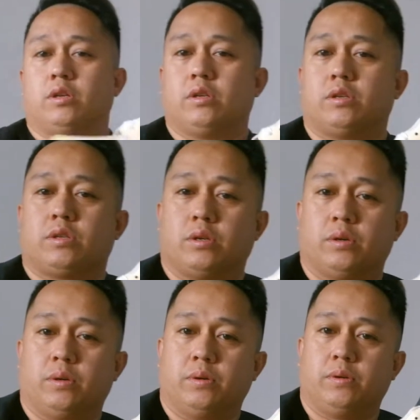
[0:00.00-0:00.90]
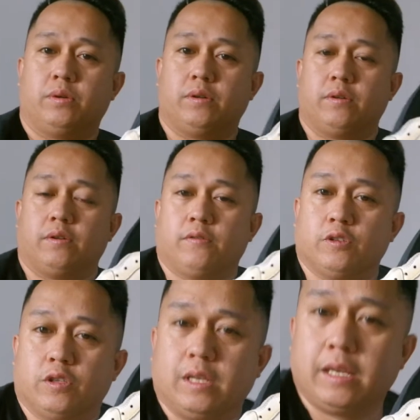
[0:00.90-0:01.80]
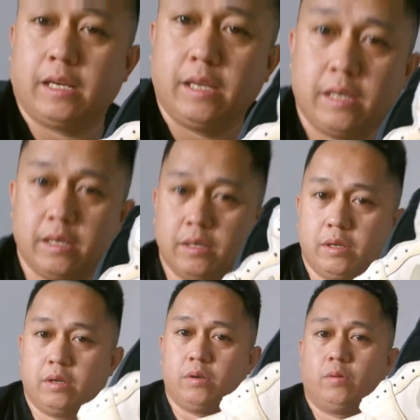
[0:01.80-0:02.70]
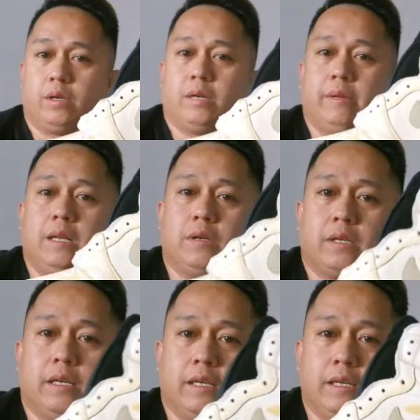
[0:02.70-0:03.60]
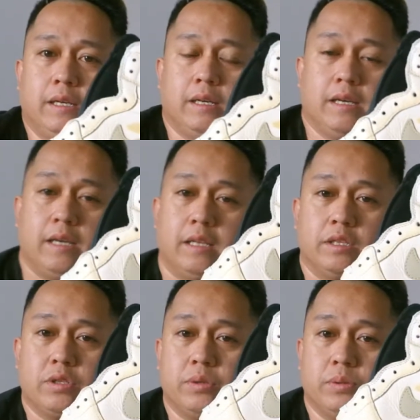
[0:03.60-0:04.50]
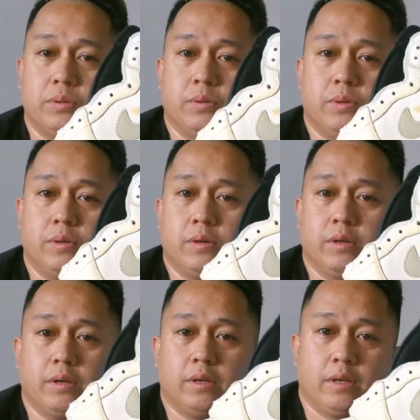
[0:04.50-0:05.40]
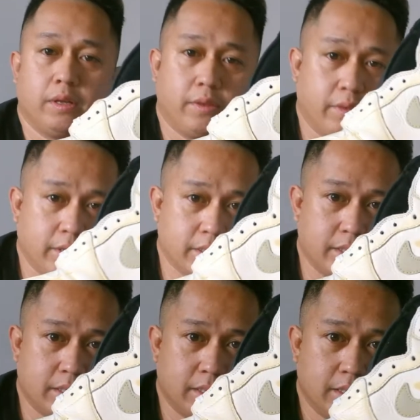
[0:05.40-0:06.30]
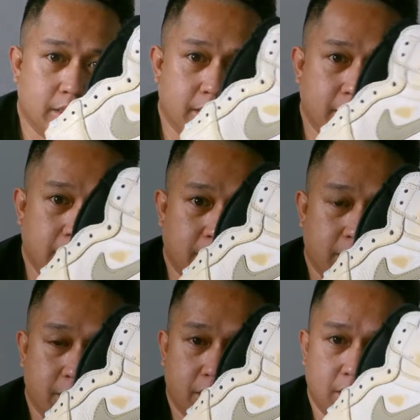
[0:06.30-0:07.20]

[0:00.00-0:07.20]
So for today, we're going to be looking into this sneaker.